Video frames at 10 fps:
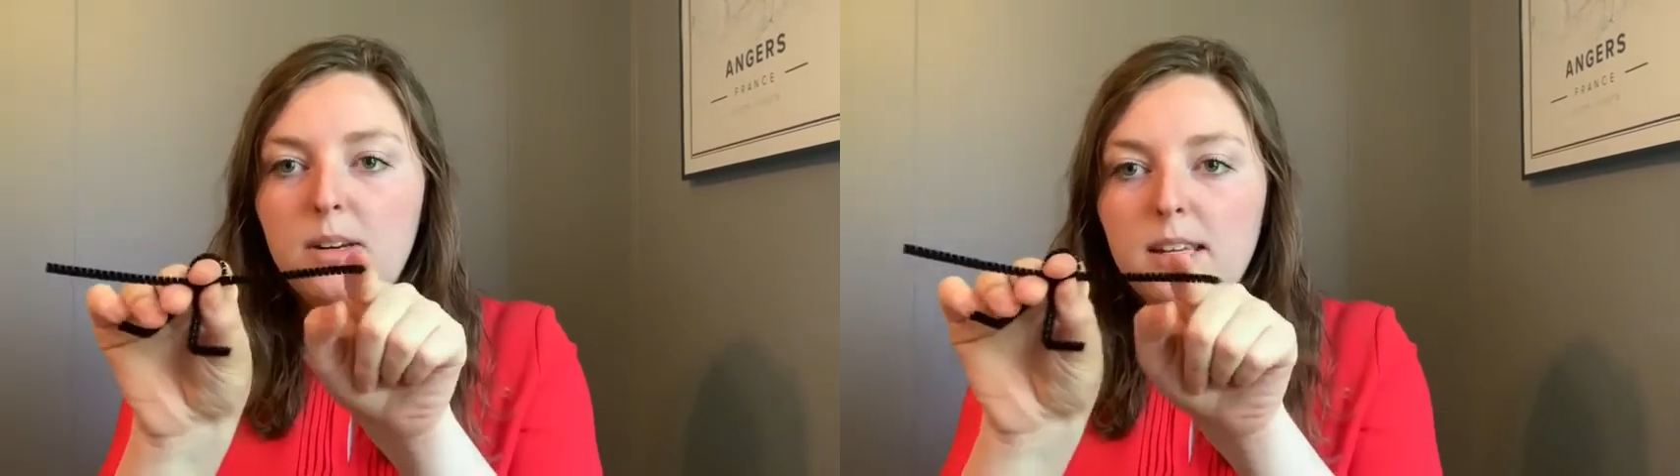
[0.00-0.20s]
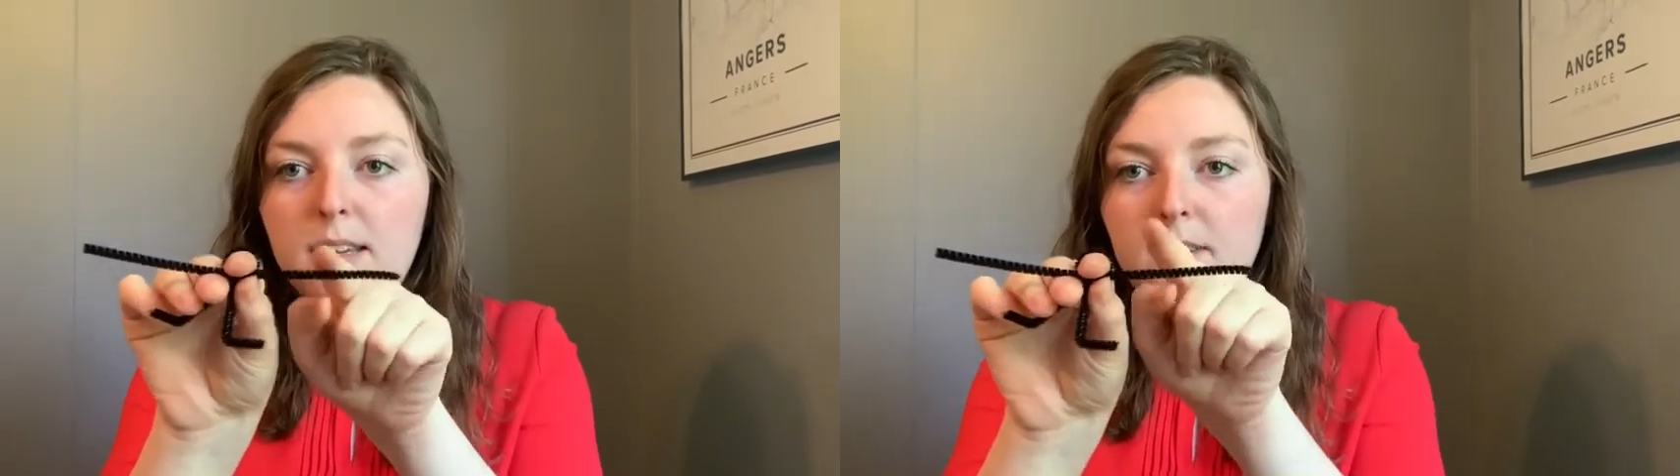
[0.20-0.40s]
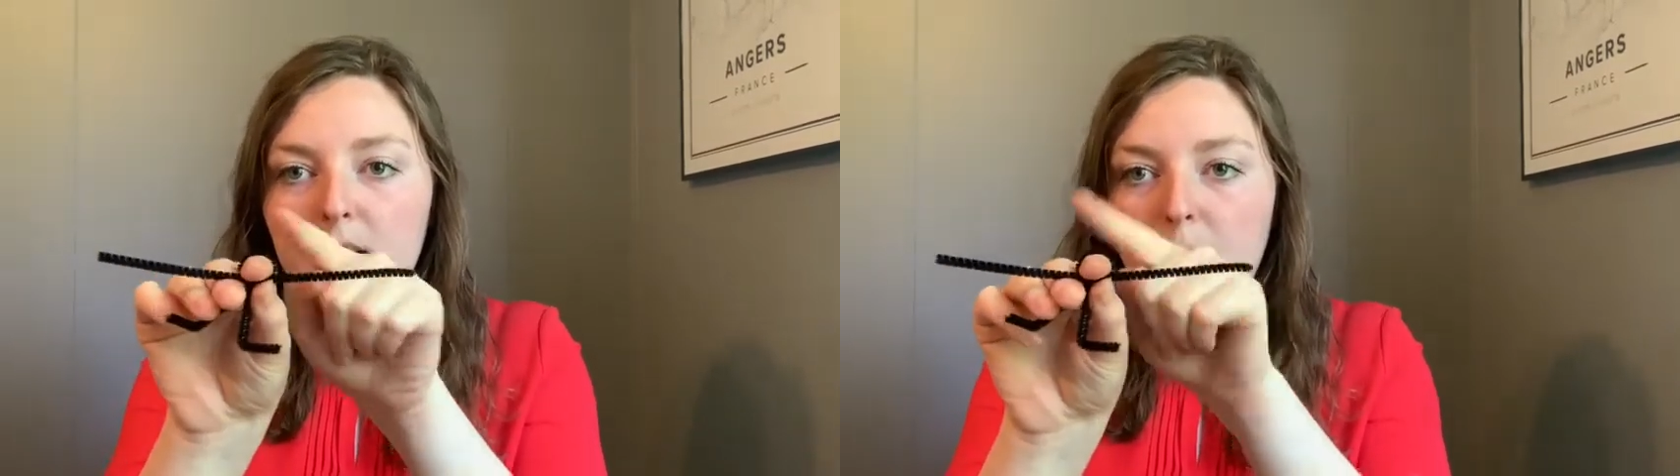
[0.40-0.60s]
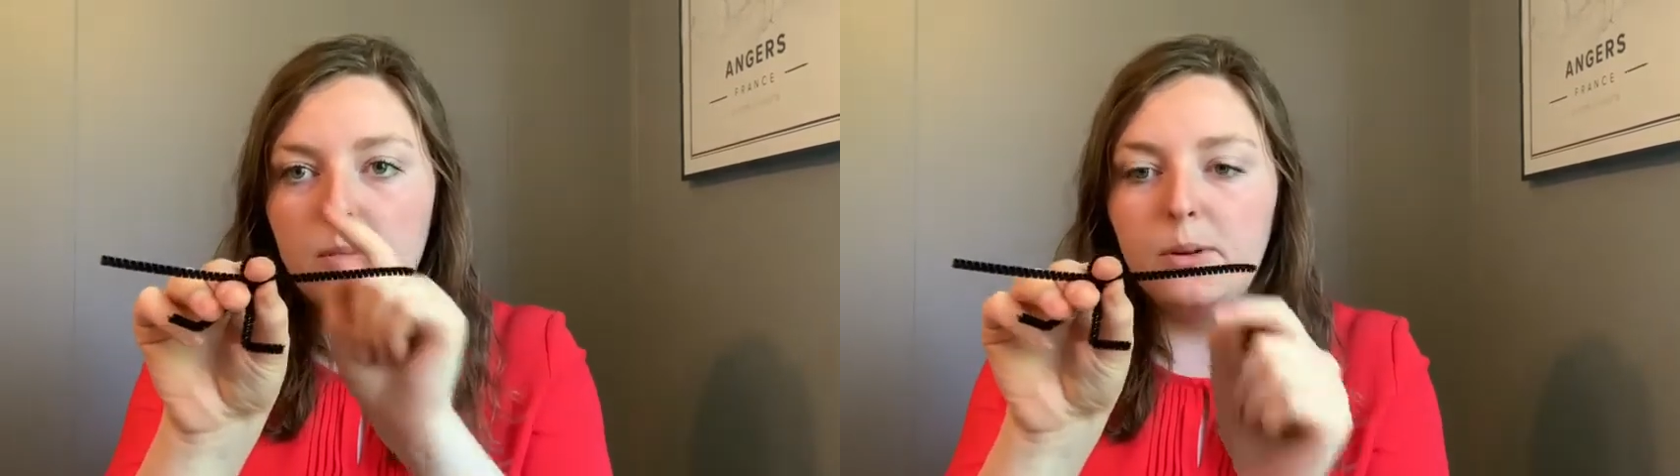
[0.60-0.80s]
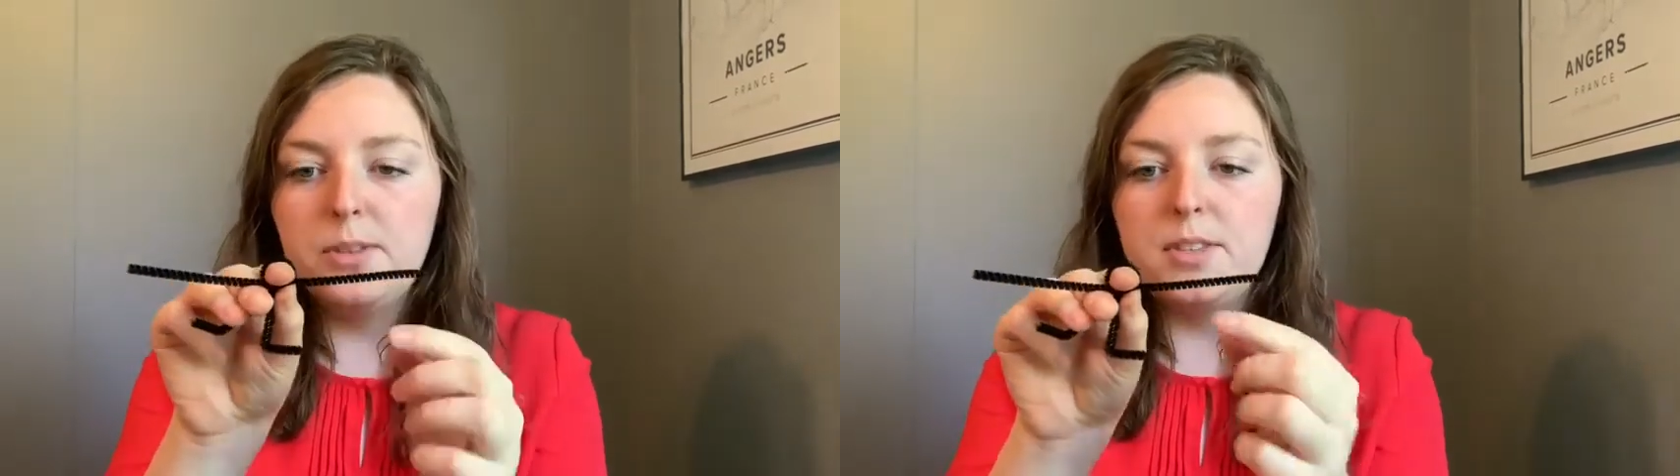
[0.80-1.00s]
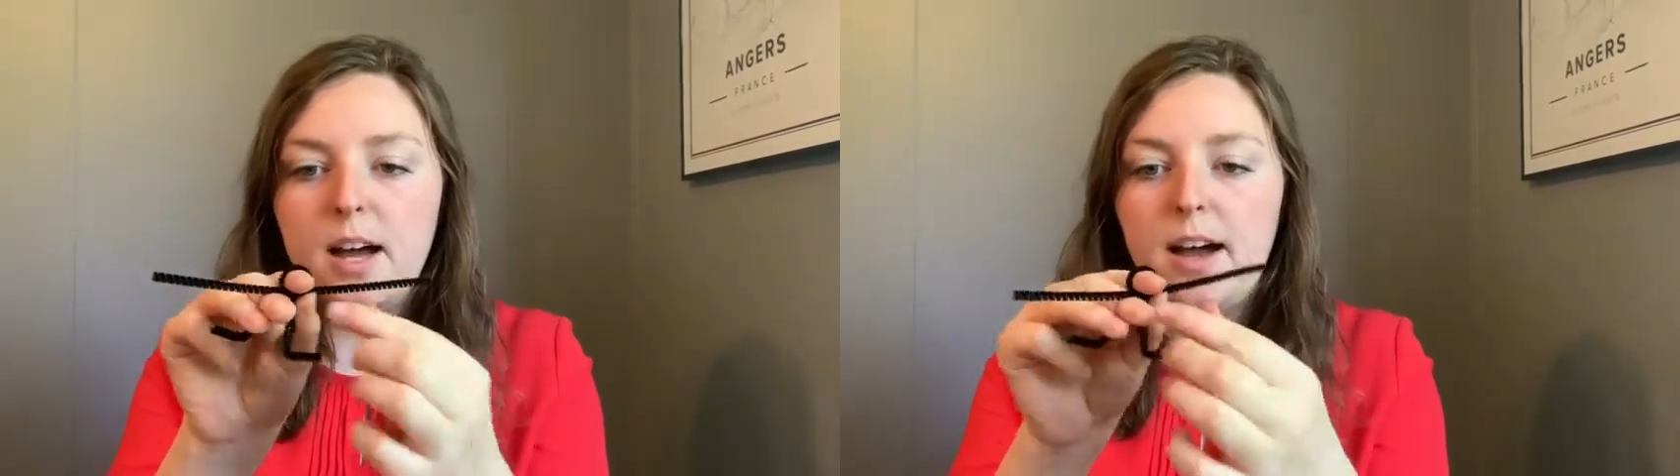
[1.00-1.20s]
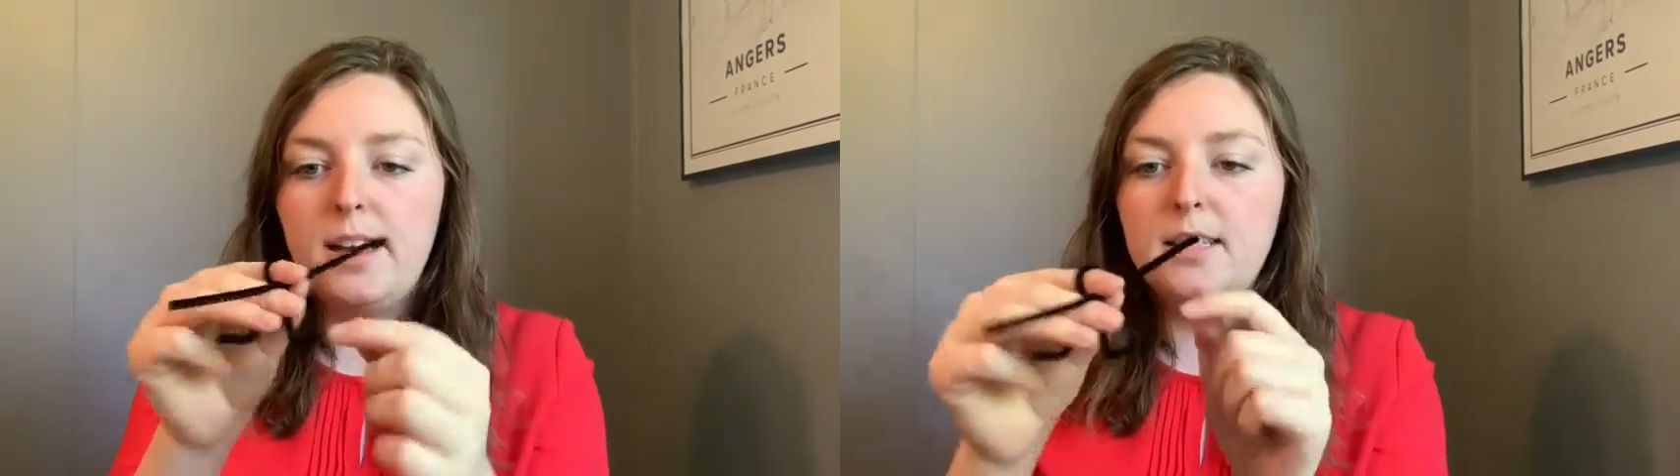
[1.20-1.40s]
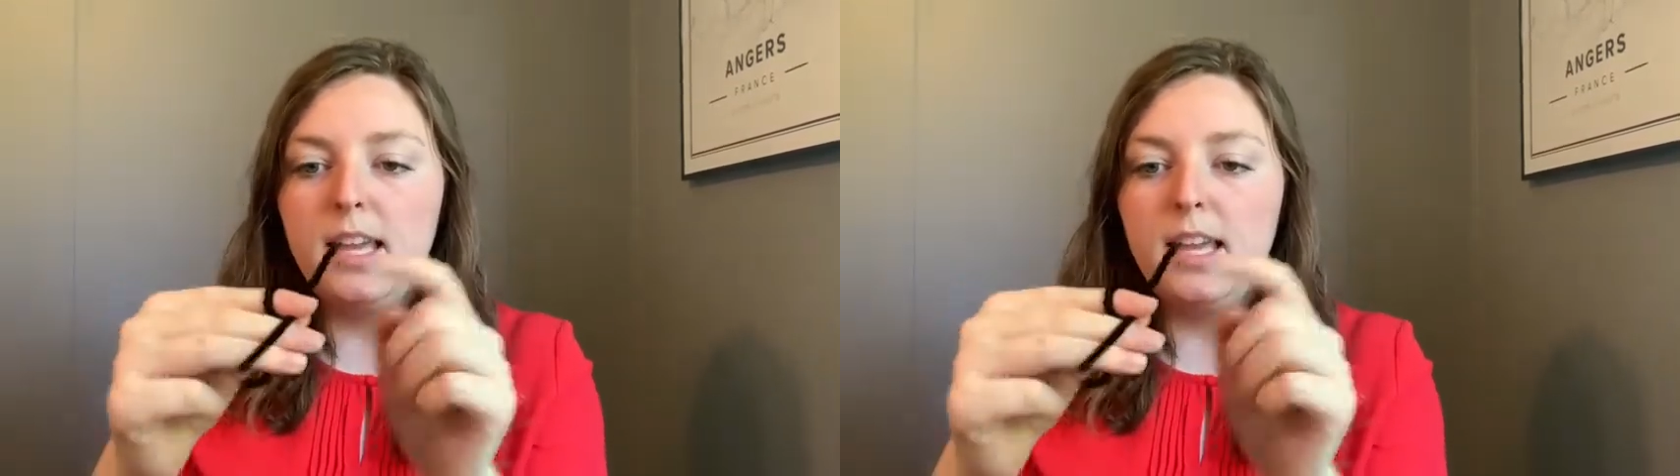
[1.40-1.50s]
even on both sides